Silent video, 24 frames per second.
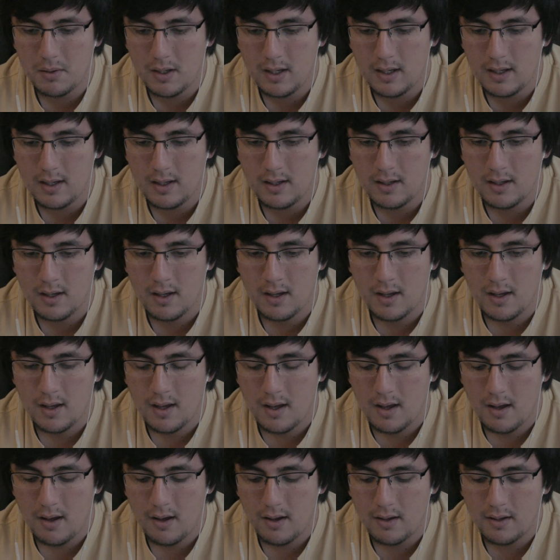CP.
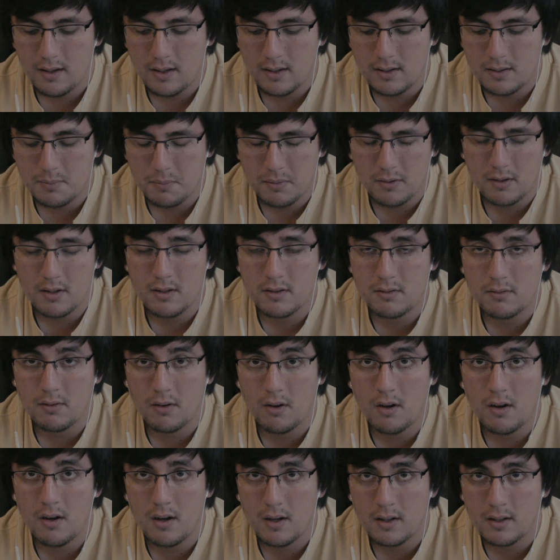It's
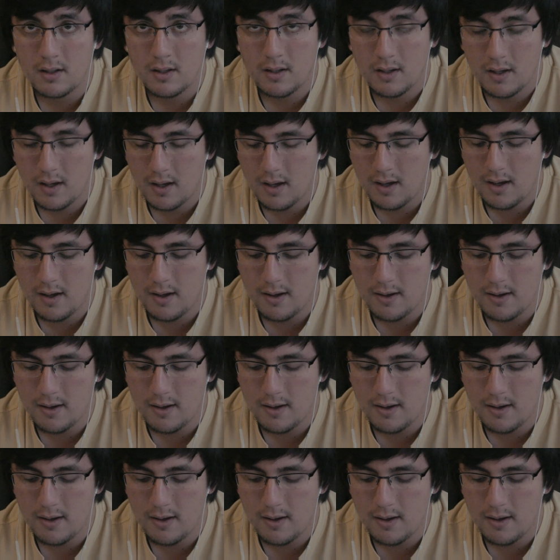pretty strong.